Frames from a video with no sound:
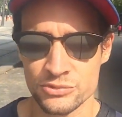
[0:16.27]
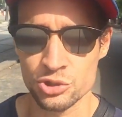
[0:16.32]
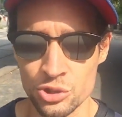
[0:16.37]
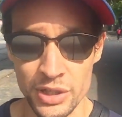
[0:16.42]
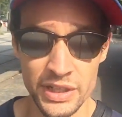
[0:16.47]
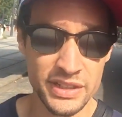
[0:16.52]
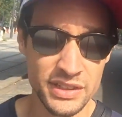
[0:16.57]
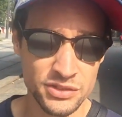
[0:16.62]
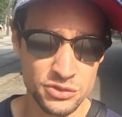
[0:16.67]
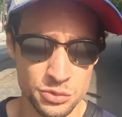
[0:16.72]

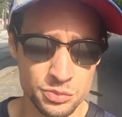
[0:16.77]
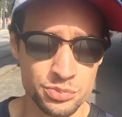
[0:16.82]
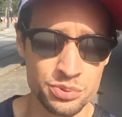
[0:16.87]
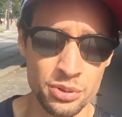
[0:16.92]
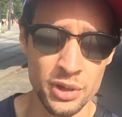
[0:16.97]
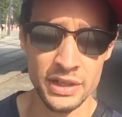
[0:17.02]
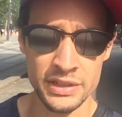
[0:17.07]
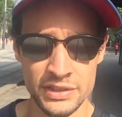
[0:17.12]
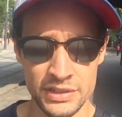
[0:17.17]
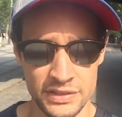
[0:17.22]
trying to
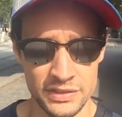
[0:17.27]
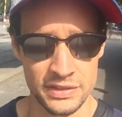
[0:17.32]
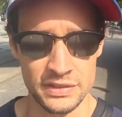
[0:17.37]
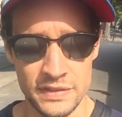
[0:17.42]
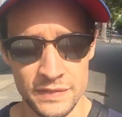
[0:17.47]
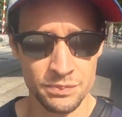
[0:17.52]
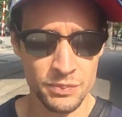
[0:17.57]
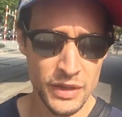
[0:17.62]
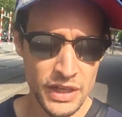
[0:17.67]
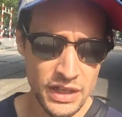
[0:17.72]
practice it.
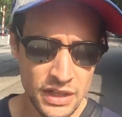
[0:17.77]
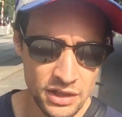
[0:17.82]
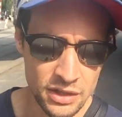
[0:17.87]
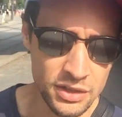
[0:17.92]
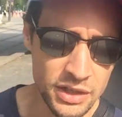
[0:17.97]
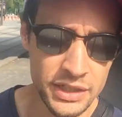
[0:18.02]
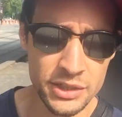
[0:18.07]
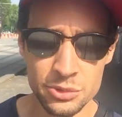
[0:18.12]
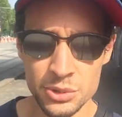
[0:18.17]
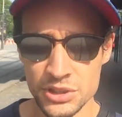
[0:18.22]

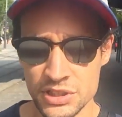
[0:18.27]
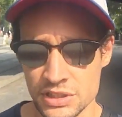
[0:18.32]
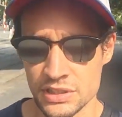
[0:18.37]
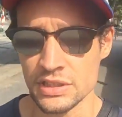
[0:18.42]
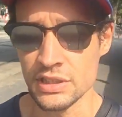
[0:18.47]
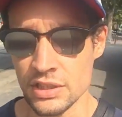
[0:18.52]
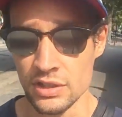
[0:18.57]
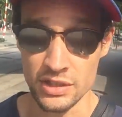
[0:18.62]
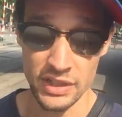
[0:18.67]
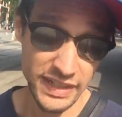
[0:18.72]
A language,
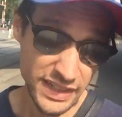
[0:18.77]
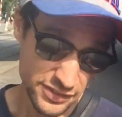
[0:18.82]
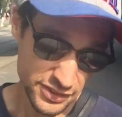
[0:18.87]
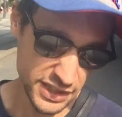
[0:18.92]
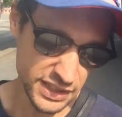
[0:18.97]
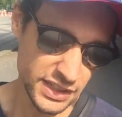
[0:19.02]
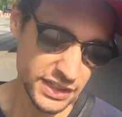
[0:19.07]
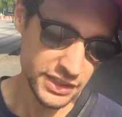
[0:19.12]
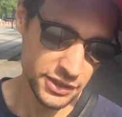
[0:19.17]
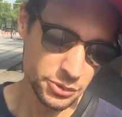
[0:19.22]
a
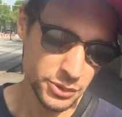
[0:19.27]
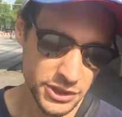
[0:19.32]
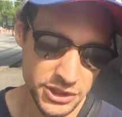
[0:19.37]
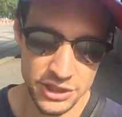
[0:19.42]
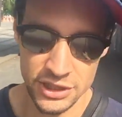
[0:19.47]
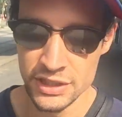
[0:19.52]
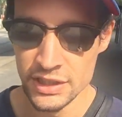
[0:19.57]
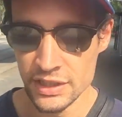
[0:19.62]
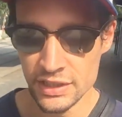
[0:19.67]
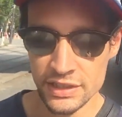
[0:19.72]
living
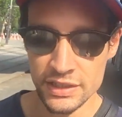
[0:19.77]
language,